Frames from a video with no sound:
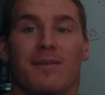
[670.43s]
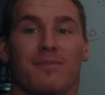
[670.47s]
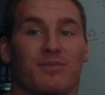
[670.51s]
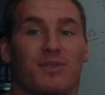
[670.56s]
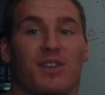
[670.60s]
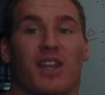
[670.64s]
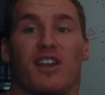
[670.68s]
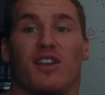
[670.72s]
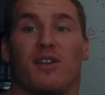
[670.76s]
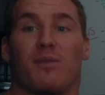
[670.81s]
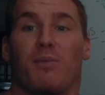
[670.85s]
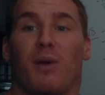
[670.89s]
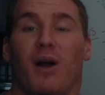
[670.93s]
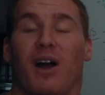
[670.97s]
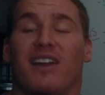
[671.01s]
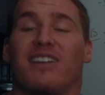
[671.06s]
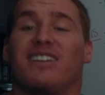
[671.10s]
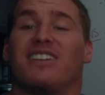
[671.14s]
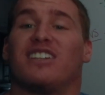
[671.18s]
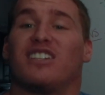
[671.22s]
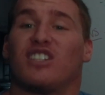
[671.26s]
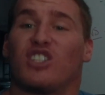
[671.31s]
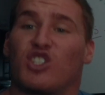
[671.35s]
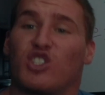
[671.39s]
that your
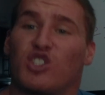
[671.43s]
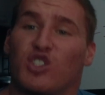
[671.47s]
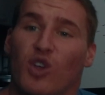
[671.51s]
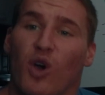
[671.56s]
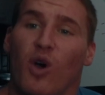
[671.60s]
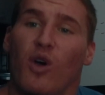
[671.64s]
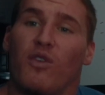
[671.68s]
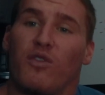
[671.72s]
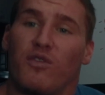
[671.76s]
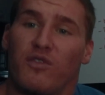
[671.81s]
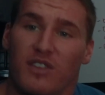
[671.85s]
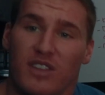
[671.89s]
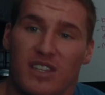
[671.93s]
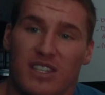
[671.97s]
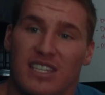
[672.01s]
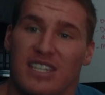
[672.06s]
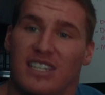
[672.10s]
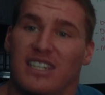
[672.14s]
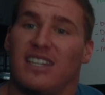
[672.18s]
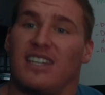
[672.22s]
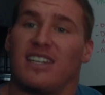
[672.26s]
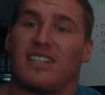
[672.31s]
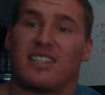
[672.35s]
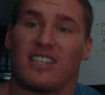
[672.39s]
body is so
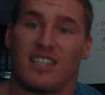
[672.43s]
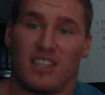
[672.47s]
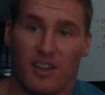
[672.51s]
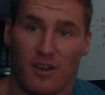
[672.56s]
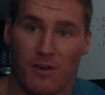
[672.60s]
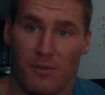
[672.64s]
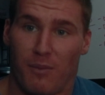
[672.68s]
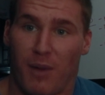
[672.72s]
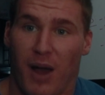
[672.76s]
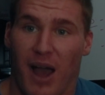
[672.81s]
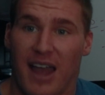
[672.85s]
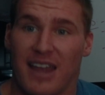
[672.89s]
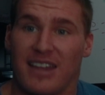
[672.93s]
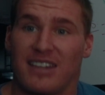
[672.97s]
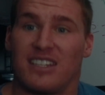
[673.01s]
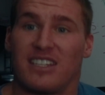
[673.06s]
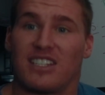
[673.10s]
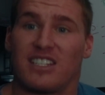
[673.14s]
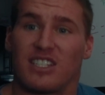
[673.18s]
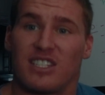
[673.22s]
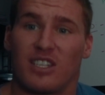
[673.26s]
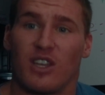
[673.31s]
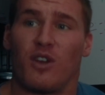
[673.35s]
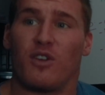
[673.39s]
fatigued and your mind
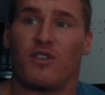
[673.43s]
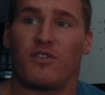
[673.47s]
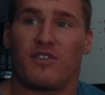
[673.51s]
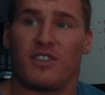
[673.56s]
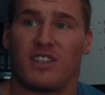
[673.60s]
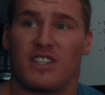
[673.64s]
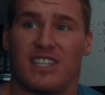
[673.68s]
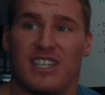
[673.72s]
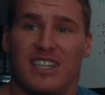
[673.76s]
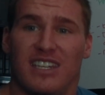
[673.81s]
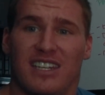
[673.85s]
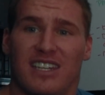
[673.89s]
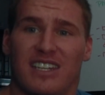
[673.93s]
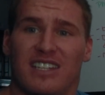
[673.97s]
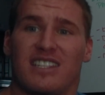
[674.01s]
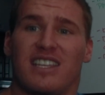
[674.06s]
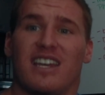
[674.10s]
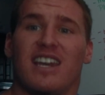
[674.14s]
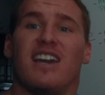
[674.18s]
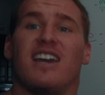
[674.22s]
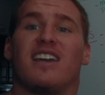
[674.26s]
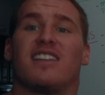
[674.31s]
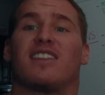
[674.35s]
is so fatigued